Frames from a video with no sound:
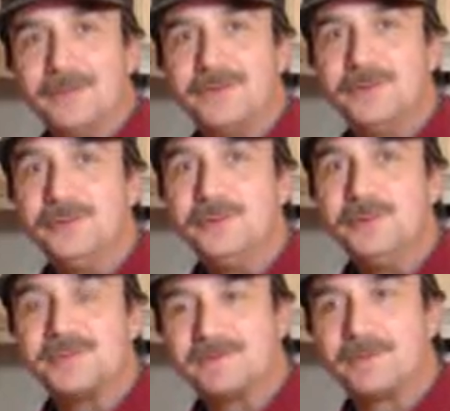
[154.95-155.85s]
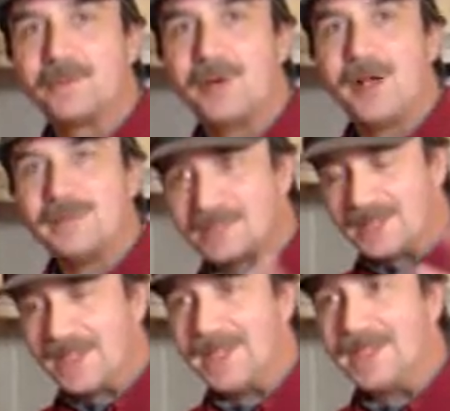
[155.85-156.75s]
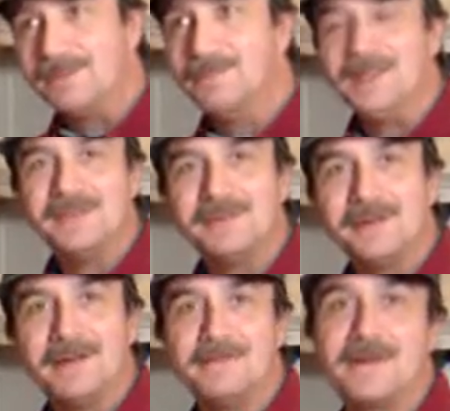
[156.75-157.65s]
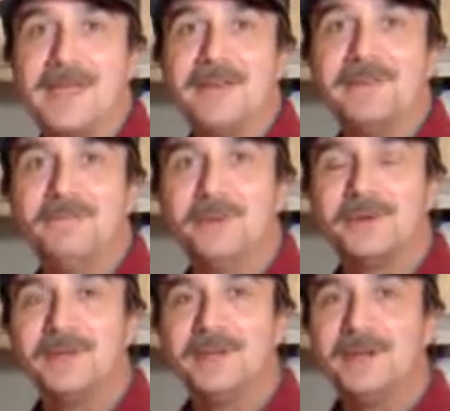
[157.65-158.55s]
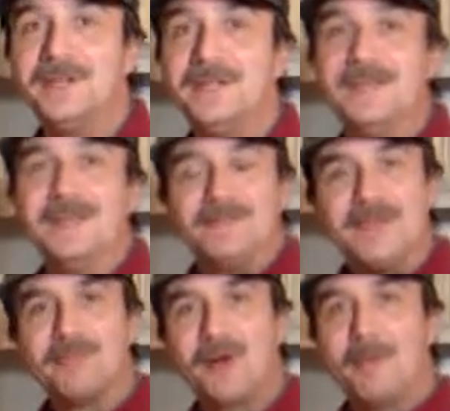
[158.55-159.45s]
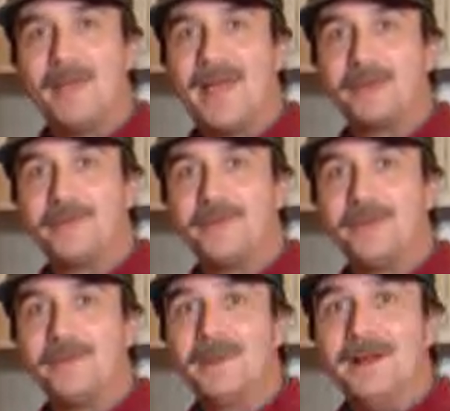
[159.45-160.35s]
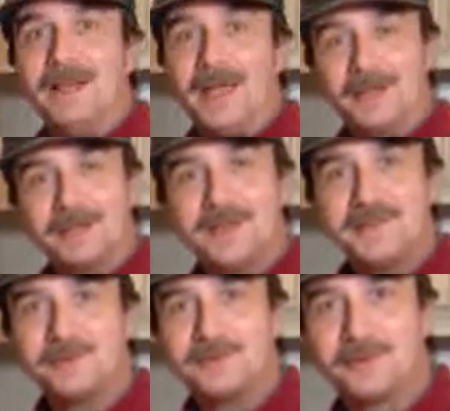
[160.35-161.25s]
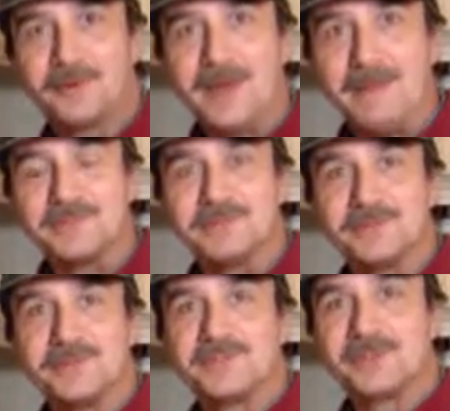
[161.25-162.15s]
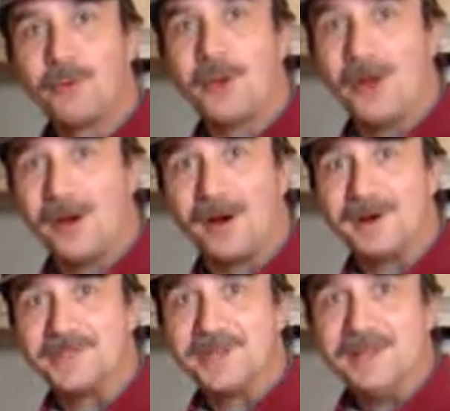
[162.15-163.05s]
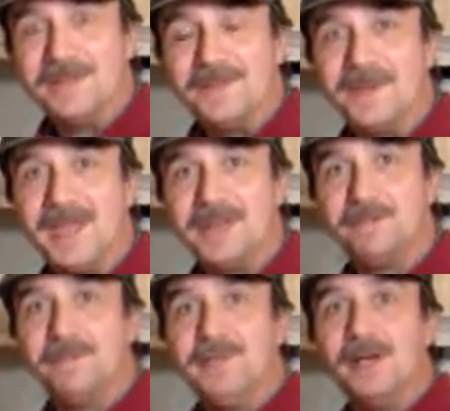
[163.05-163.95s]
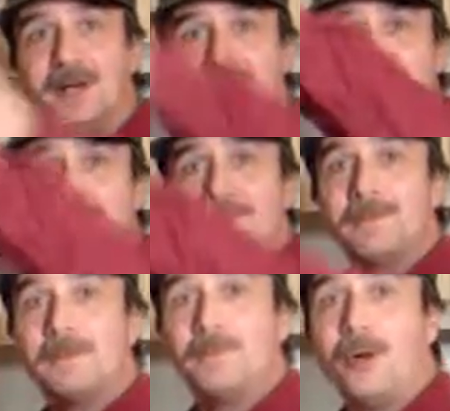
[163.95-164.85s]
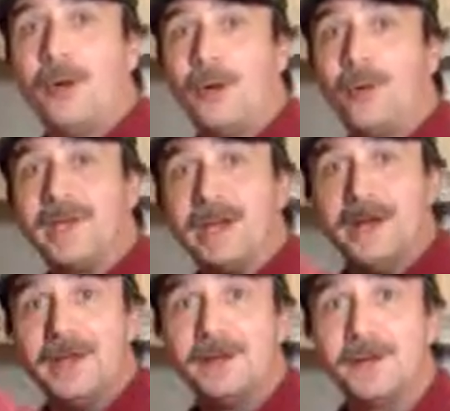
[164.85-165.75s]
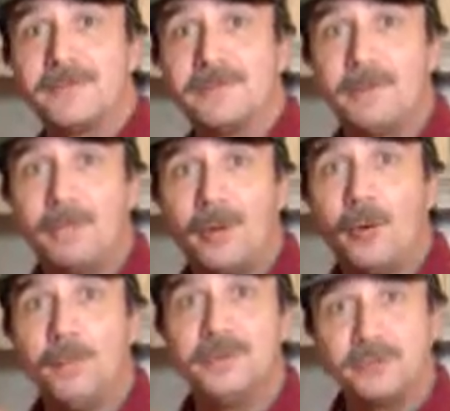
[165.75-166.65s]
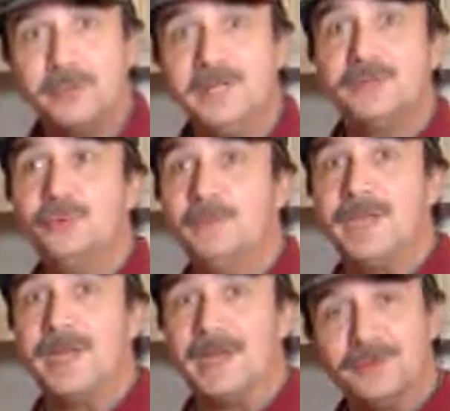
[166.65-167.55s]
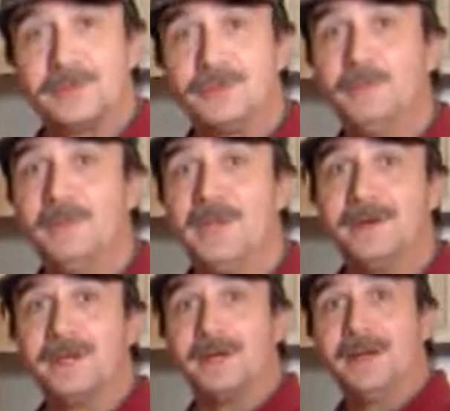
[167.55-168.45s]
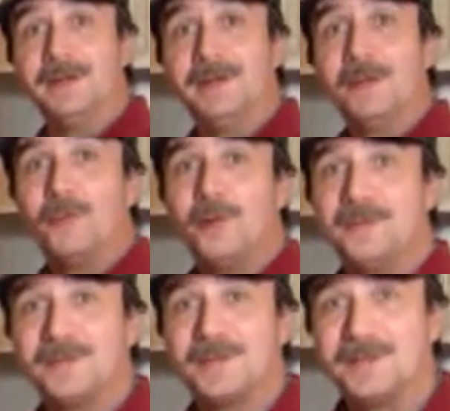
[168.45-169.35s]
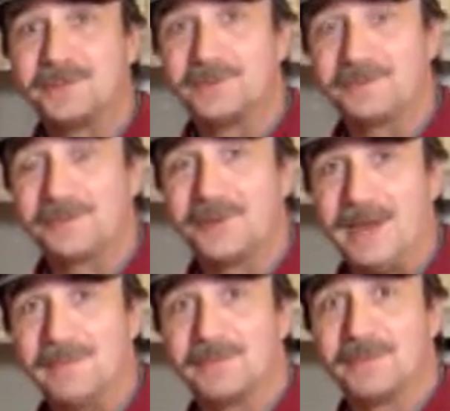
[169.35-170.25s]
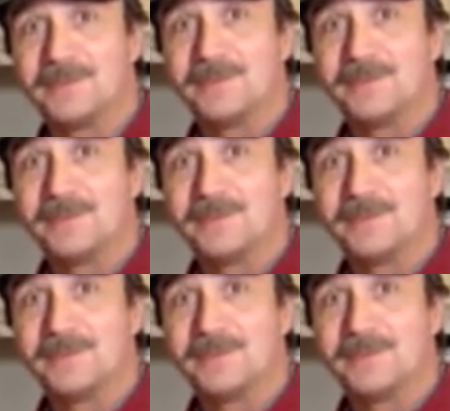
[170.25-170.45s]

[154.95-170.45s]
with news of the promised land being a land of milk and honey, they brought back with them a cluster of grapes that was so large that it had to be hung from a pole between two men. It took two men to carry one cluster of grapes from the